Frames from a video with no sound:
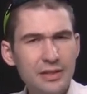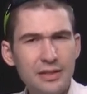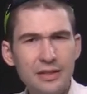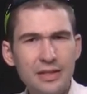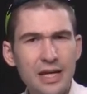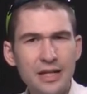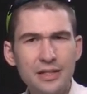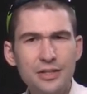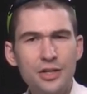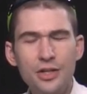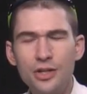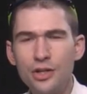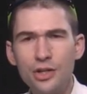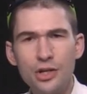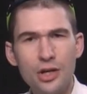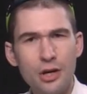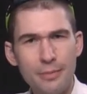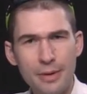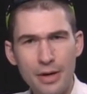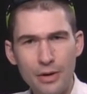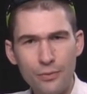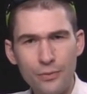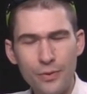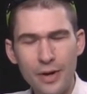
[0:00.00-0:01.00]
That didn't
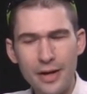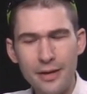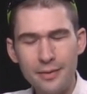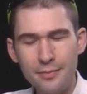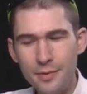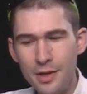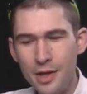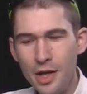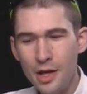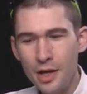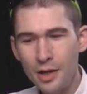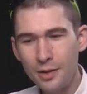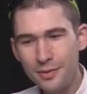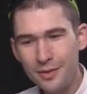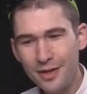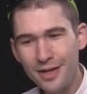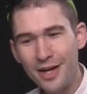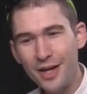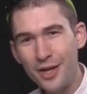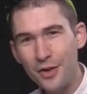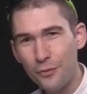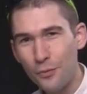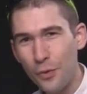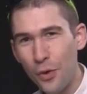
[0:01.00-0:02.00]
come out right.
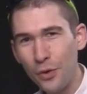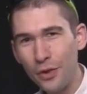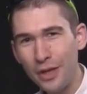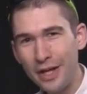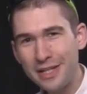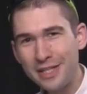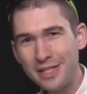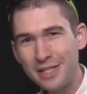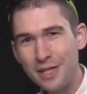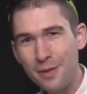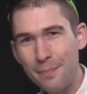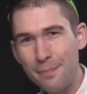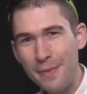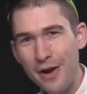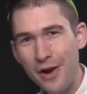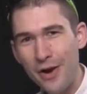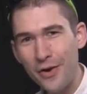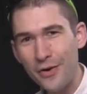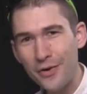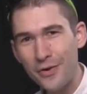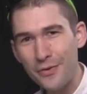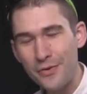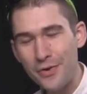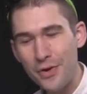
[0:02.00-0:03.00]
Rolex
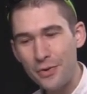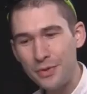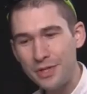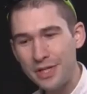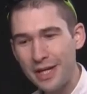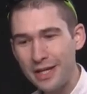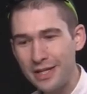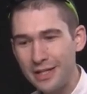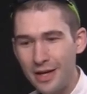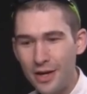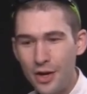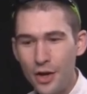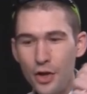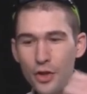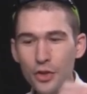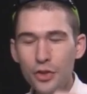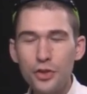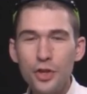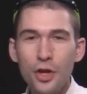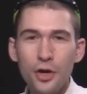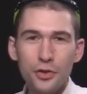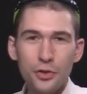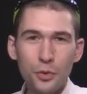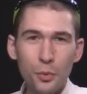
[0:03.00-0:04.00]
Submariner, no date.
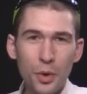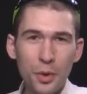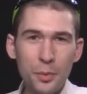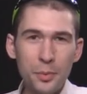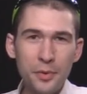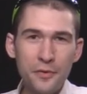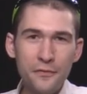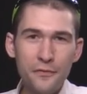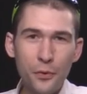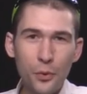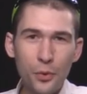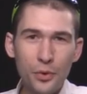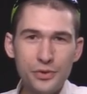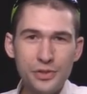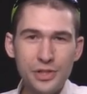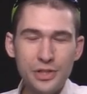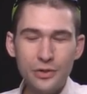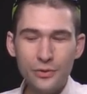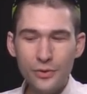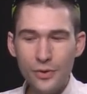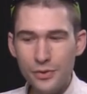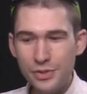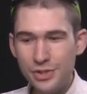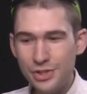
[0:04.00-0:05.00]
The
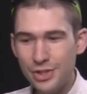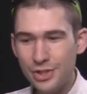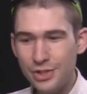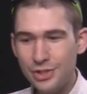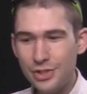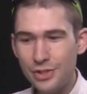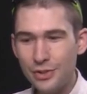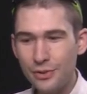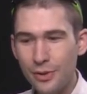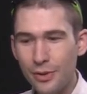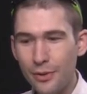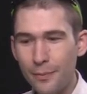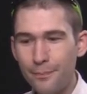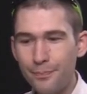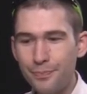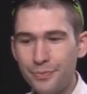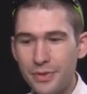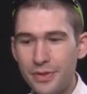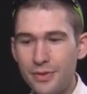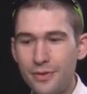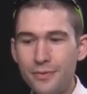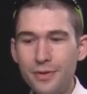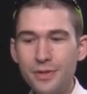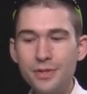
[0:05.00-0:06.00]
114060.
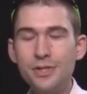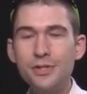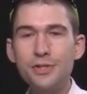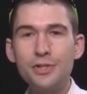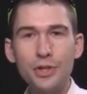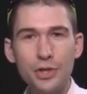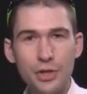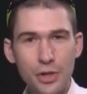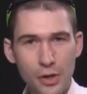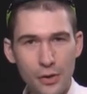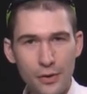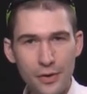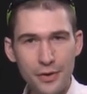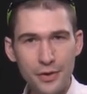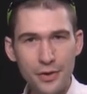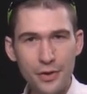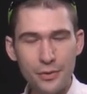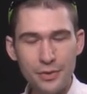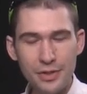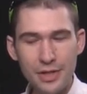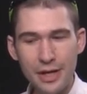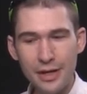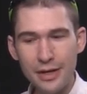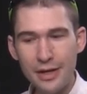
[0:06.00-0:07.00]
This is the current no
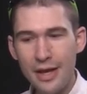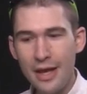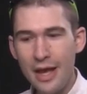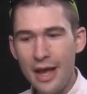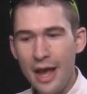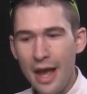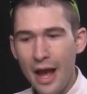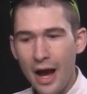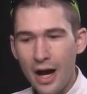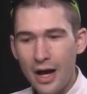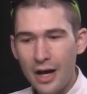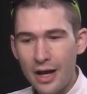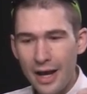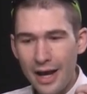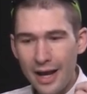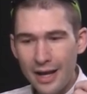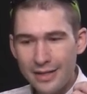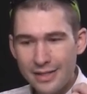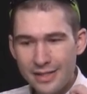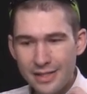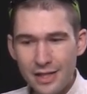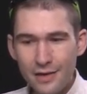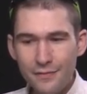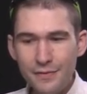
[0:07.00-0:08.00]
date.
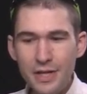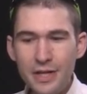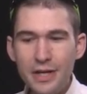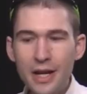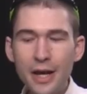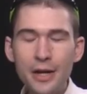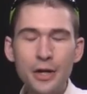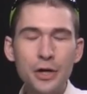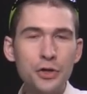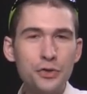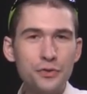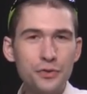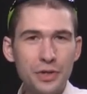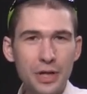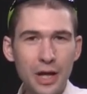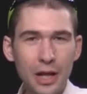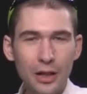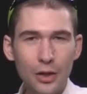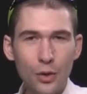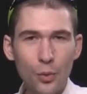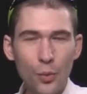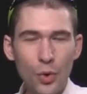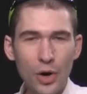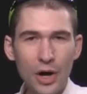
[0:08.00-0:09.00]

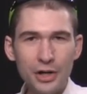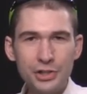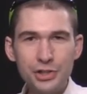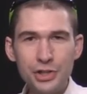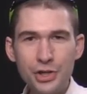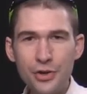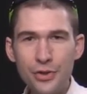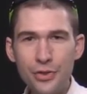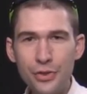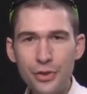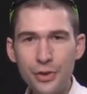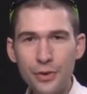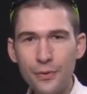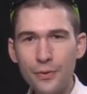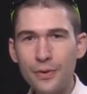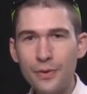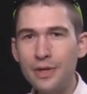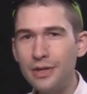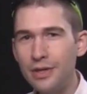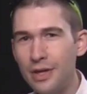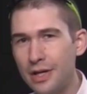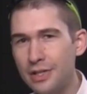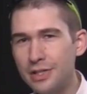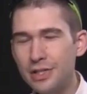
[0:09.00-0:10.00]
$7,900 watch in theory.
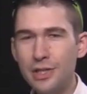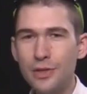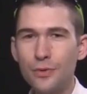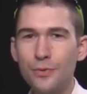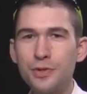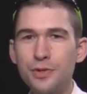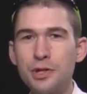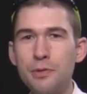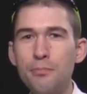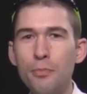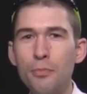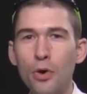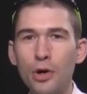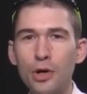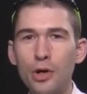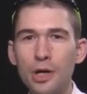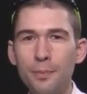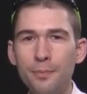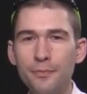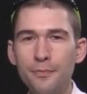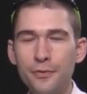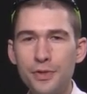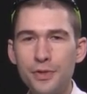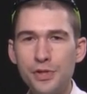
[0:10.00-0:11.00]
Yes, there is a
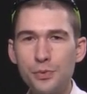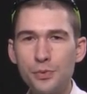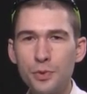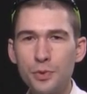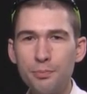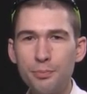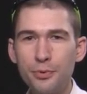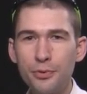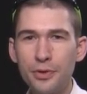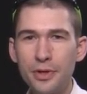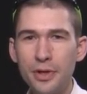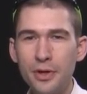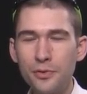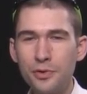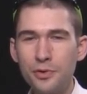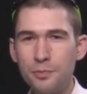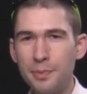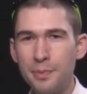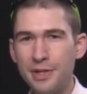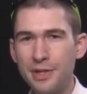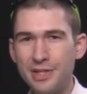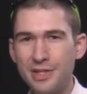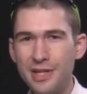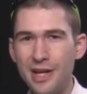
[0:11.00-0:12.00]
markup for this one pre-owned,
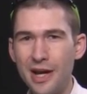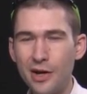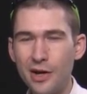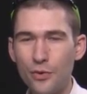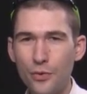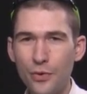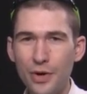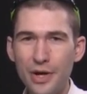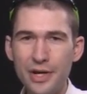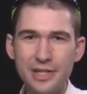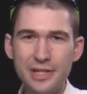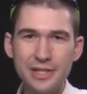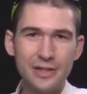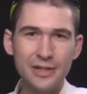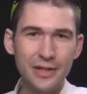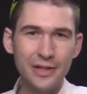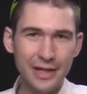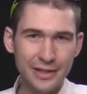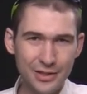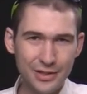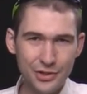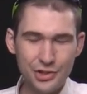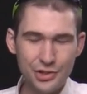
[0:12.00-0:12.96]
but it's not crazy like the